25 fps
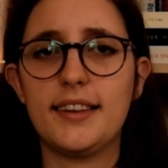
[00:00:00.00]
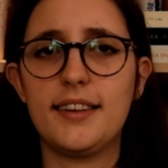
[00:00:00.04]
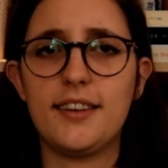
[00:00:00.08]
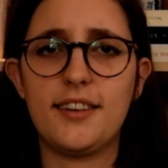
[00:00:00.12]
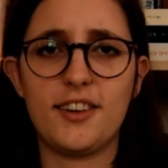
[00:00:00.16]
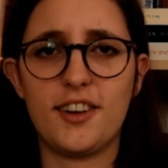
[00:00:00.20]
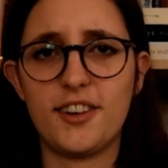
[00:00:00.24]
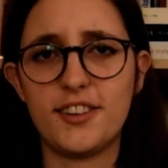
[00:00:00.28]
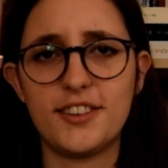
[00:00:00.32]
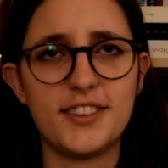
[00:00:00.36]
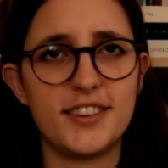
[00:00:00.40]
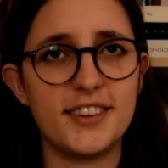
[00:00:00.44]
in
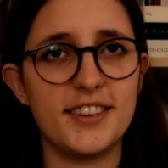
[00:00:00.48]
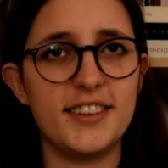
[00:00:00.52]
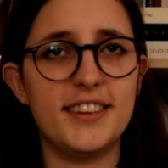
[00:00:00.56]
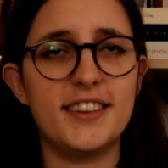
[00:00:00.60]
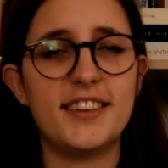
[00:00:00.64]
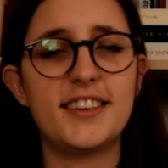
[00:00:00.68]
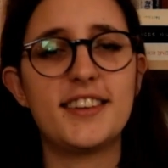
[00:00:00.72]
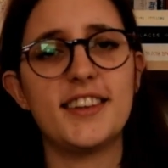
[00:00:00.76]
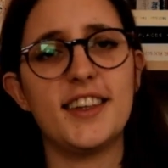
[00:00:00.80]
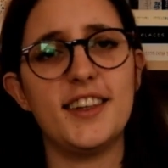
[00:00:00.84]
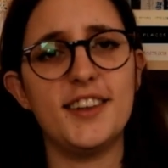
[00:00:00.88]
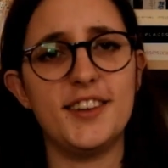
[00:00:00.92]
London,
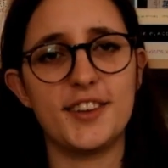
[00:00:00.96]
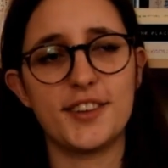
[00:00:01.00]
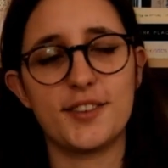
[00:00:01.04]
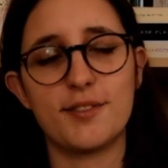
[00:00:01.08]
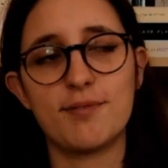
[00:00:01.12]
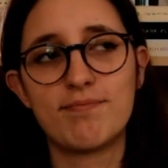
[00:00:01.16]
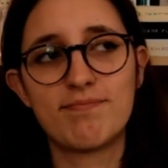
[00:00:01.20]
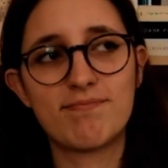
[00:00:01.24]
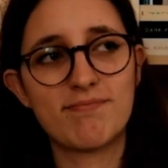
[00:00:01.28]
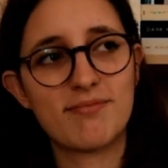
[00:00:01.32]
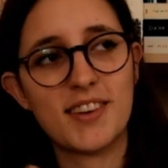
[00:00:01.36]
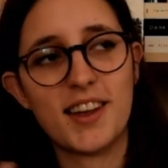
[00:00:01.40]
so
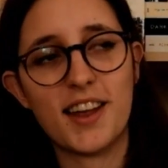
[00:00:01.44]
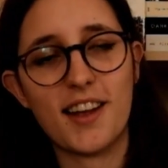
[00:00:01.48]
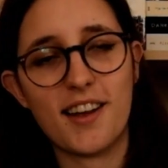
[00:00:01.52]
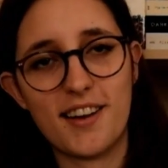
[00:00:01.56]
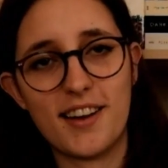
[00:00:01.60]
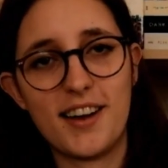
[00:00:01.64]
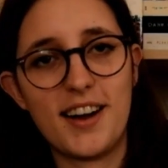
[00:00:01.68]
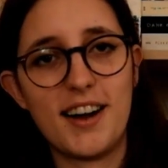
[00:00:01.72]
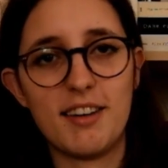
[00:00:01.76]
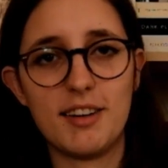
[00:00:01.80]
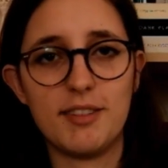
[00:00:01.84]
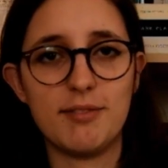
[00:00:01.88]

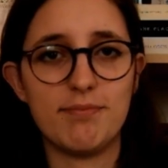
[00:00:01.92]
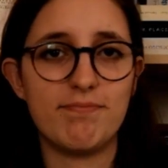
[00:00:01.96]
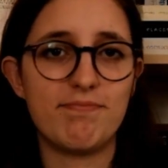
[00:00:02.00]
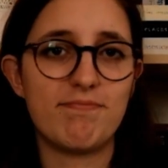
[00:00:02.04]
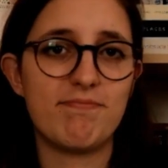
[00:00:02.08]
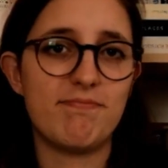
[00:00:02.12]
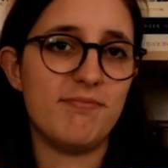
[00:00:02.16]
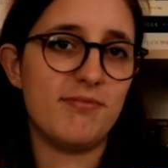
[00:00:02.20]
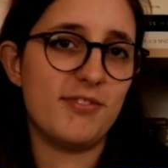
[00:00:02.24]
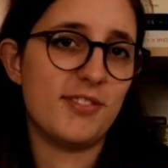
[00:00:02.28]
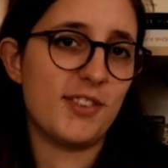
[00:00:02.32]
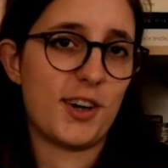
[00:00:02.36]
I'm
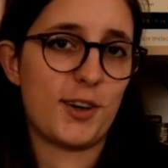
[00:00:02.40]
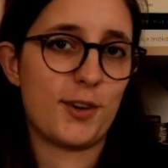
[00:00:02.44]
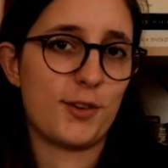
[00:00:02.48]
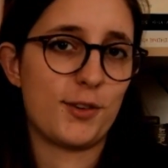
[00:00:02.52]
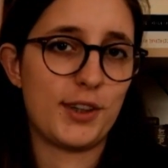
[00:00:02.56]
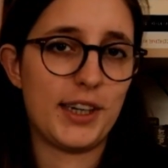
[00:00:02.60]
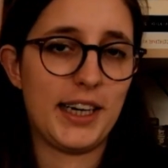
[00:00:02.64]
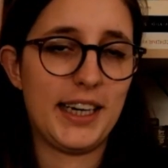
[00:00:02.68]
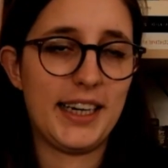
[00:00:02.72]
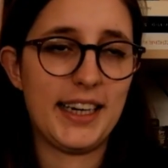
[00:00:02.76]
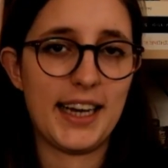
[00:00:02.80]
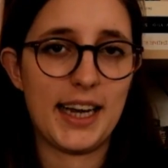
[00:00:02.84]
not
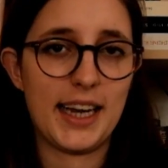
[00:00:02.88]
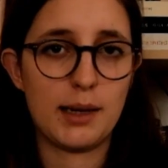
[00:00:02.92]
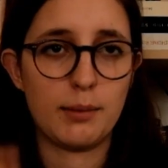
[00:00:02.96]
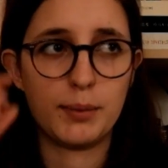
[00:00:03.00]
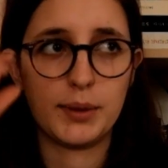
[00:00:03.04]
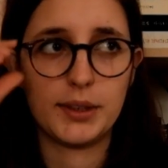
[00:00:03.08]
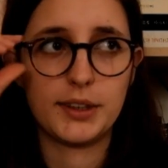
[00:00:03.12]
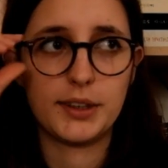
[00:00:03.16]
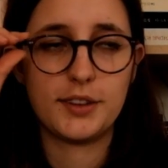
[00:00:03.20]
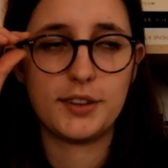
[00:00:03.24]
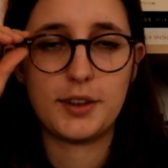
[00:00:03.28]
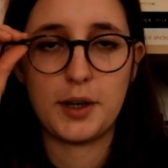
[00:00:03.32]
really
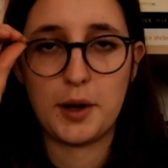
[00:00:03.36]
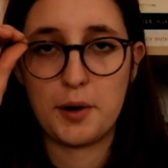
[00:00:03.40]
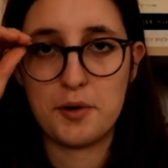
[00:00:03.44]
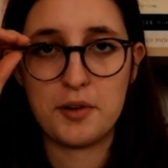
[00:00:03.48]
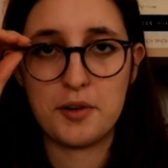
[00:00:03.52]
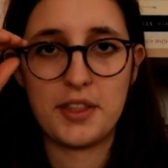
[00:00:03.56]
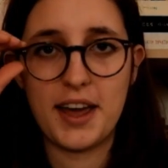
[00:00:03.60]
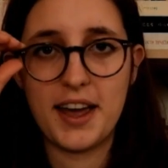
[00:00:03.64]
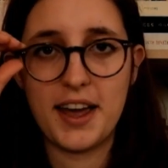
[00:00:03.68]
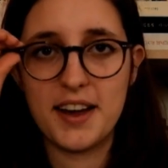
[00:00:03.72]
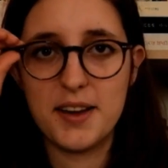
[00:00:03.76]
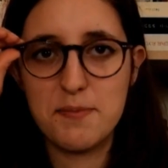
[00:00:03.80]
able to go
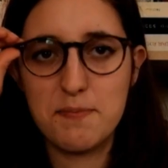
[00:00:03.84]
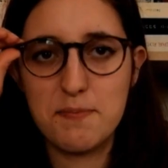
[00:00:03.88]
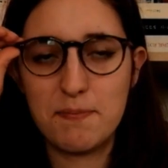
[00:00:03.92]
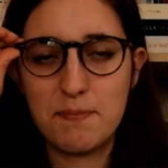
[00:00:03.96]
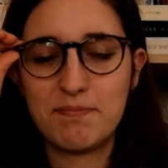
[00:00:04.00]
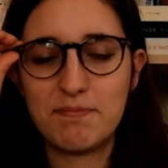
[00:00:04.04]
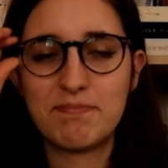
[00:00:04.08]
there.